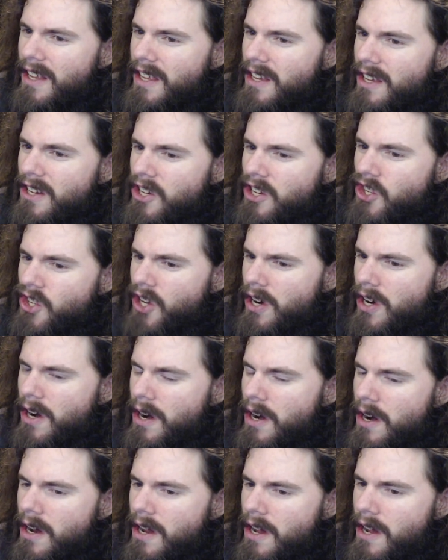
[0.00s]

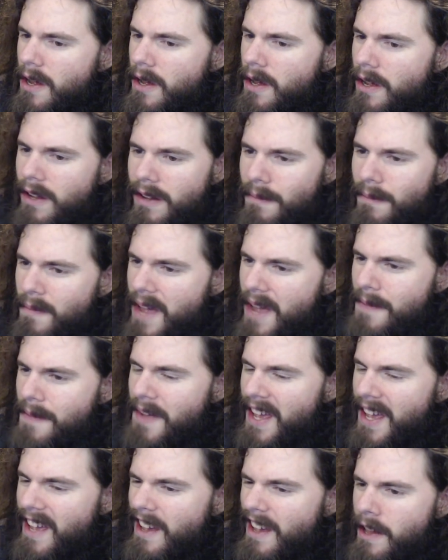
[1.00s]
Sure,
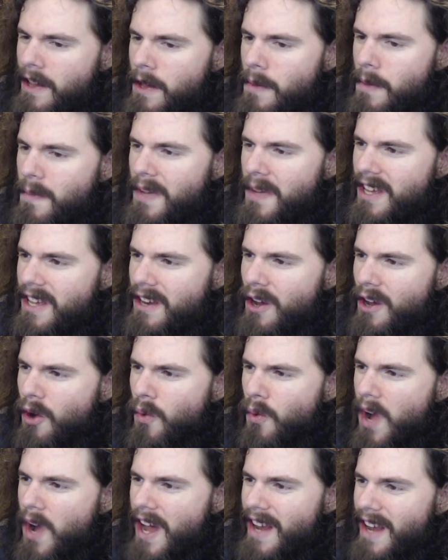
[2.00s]
maybe. But you know
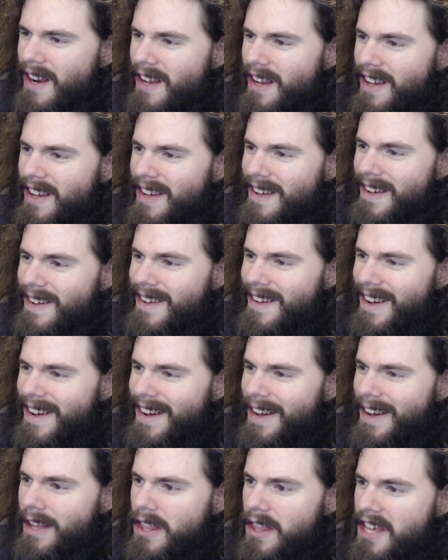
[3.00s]
what?
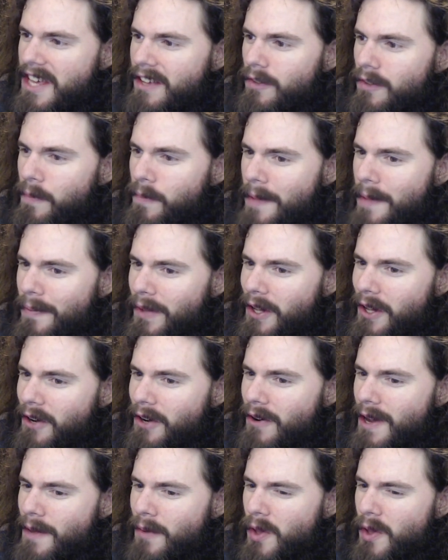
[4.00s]
These people
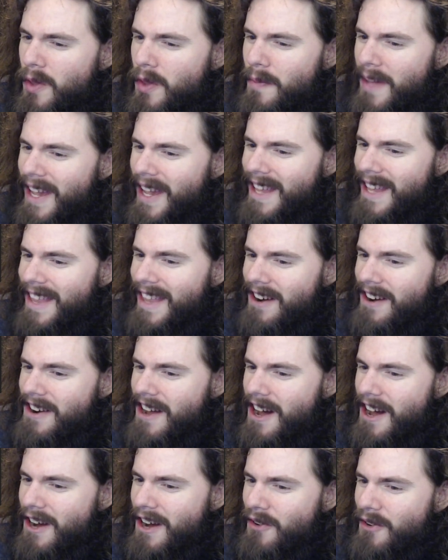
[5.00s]
agree with me, and they are
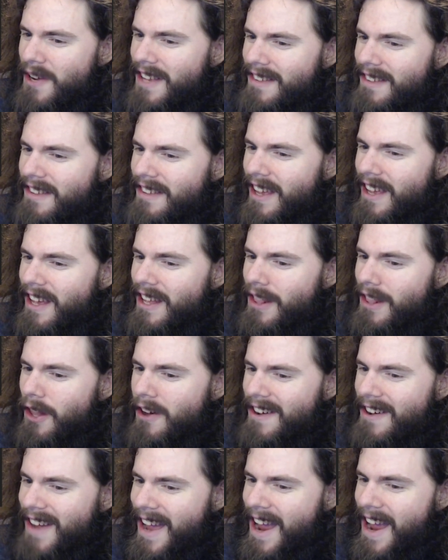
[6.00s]
not greasy and
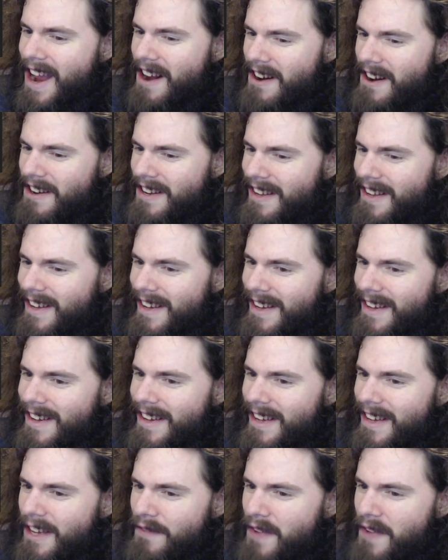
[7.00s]
long-haired.
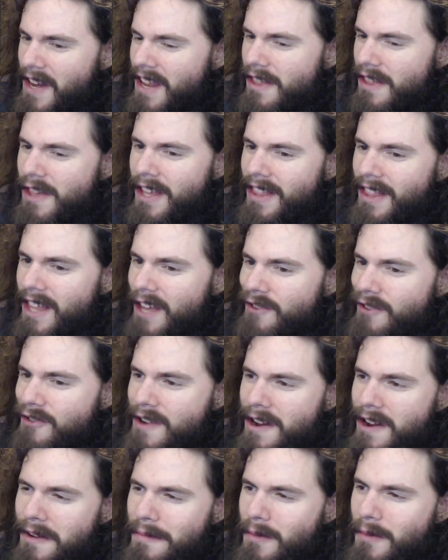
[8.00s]
If anything, they
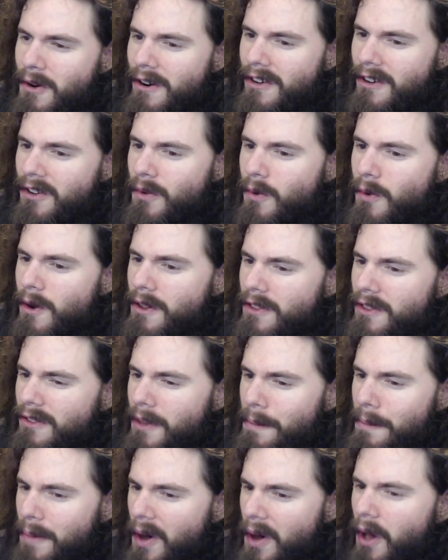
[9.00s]
trend more toward
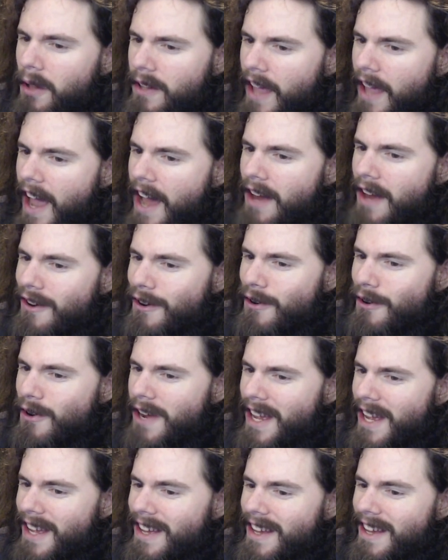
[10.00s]
the bald
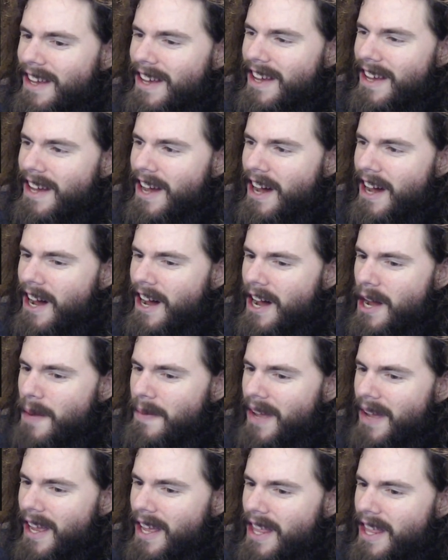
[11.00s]
category. They
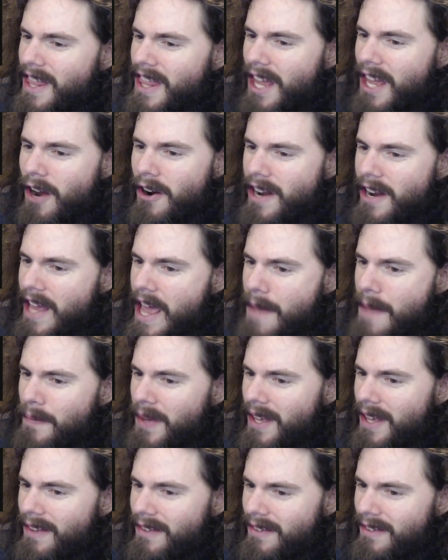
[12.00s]
aren't
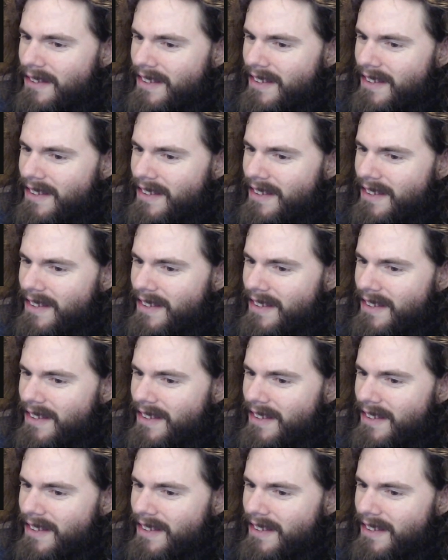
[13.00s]
hippies.